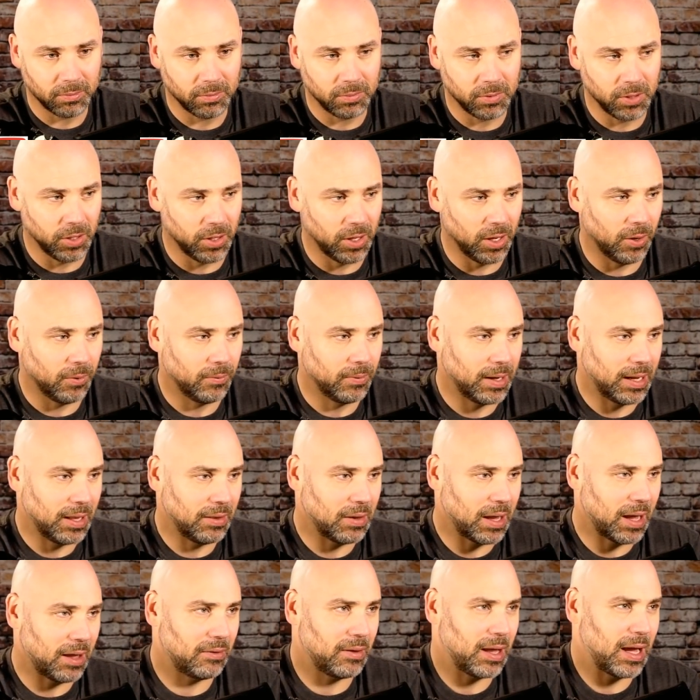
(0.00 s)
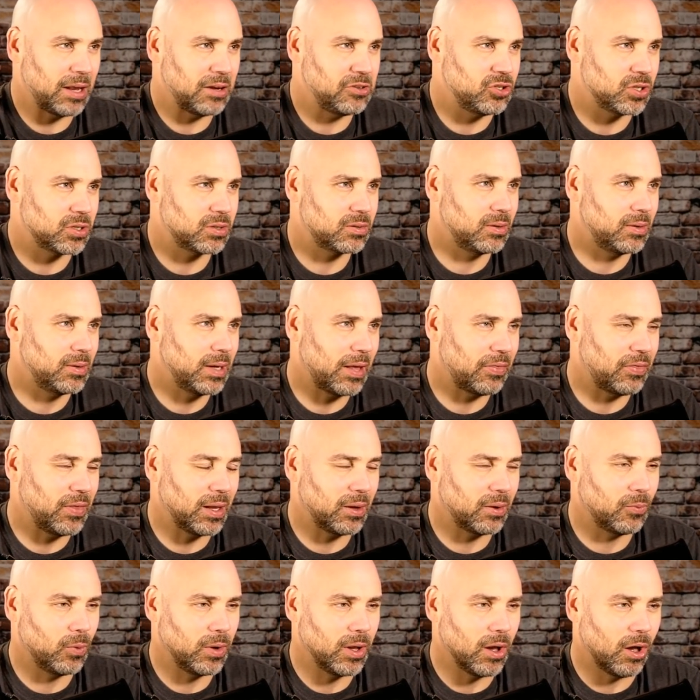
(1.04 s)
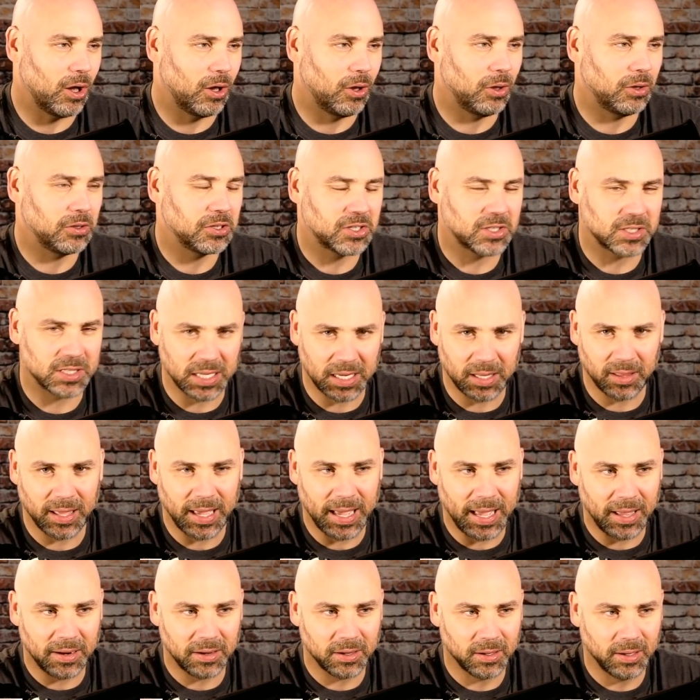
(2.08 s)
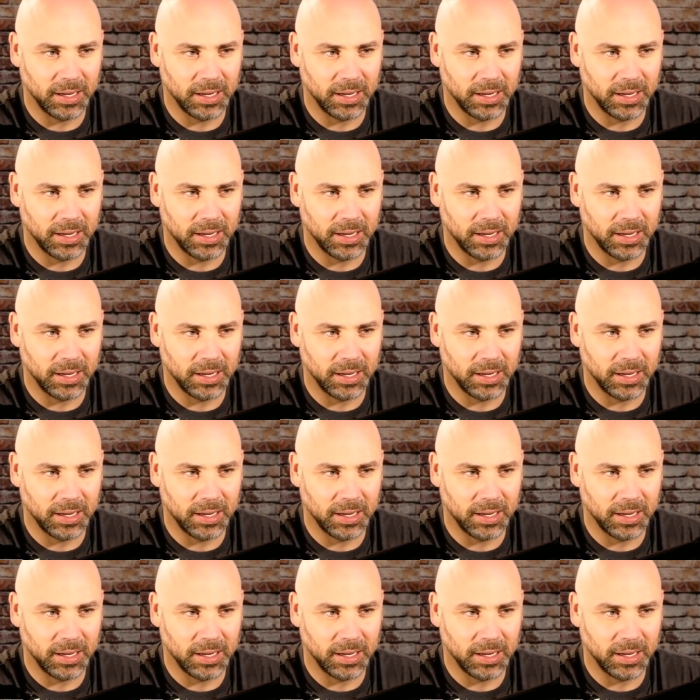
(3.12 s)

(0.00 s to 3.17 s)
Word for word: You know, I think we all see that.